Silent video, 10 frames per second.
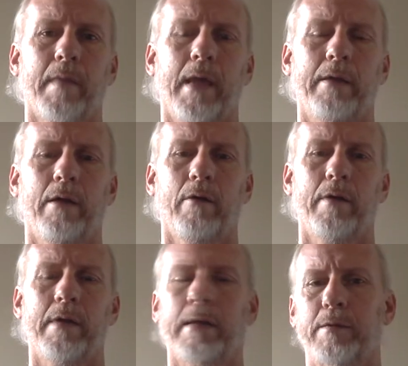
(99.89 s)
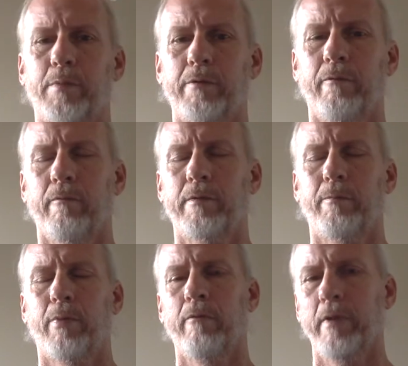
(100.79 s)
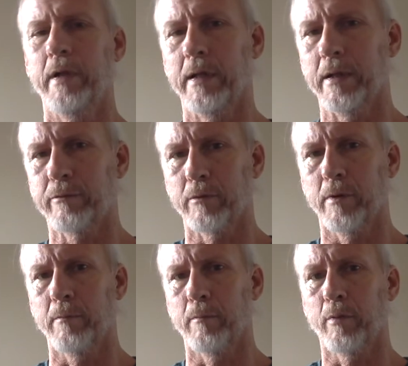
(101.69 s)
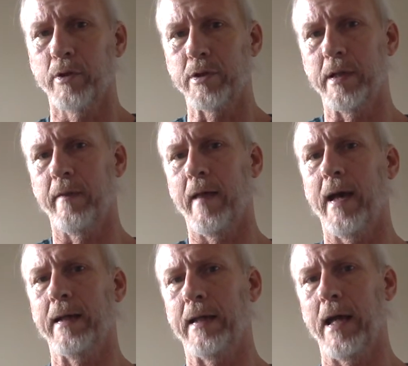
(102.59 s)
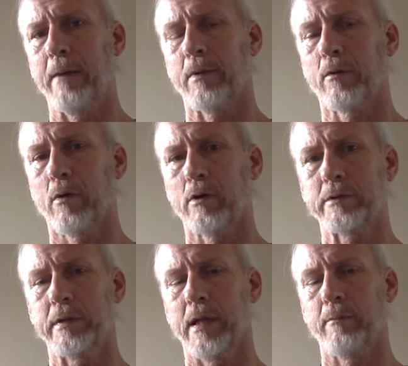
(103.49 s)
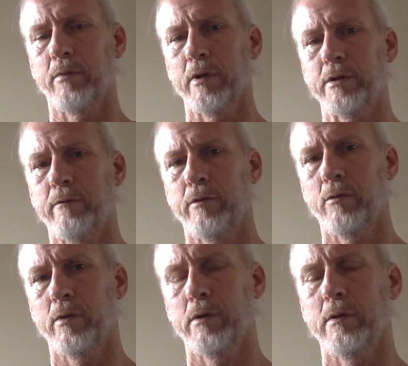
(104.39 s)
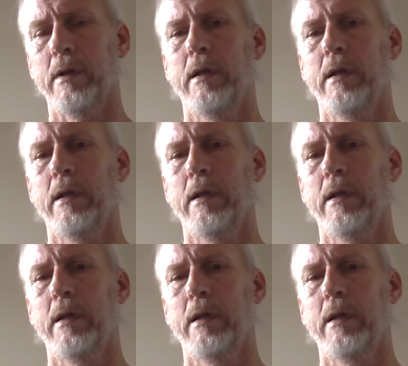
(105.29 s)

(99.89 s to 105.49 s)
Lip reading: And the only thing that's preventing us from bridging that gap or crossing that bridge, if you will,